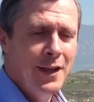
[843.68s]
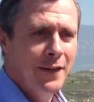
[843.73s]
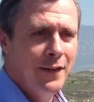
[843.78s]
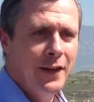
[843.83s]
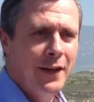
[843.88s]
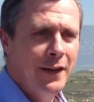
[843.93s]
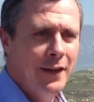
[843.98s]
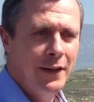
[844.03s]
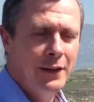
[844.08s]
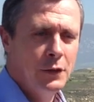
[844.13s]

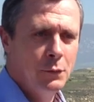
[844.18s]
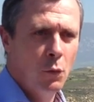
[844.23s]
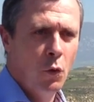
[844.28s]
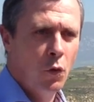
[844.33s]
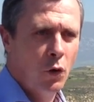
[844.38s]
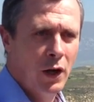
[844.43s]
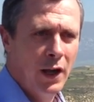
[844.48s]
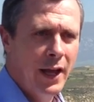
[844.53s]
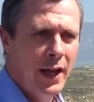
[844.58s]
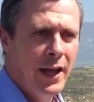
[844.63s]
it's
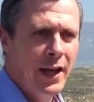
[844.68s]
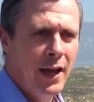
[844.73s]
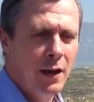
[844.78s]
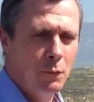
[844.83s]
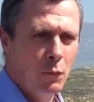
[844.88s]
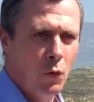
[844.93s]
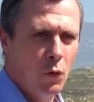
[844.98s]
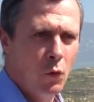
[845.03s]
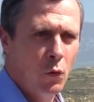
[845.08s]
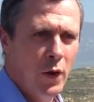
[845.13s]
more clay
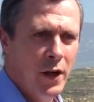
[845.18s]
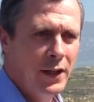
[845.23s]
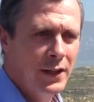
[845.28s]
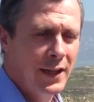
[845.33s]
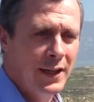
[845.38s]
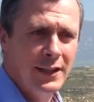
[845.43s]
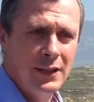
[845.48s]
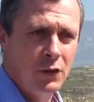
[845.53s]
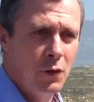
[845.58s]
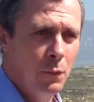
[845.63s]
and more red,
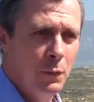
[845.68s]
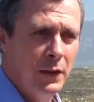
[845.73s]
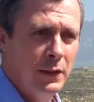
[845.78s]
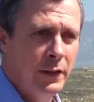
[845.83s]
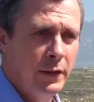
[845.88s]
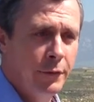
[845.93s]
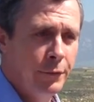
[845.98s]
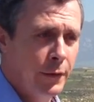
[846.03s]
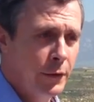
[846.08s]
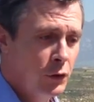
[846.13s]
and it's
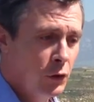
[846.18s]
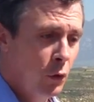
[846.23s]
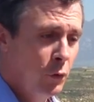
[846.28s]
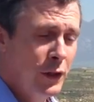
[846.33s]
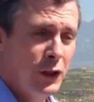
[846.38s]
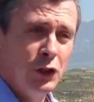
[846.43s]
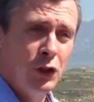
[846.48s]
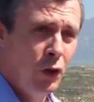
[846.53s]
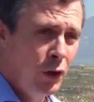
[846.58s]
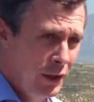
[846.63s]
completely different. So
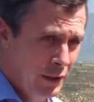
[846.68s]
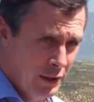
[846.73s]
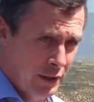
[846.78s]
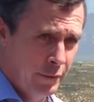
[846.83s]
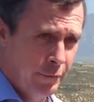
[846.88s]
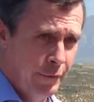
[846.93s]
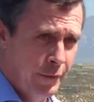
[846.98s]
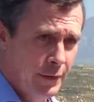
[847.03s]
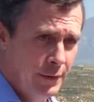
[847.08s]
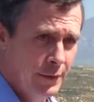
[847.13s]
the soil is
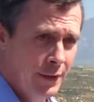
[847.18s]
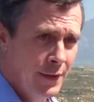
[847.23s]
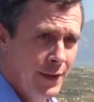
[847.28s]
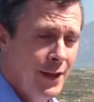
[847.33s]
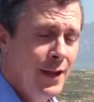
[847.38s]
different.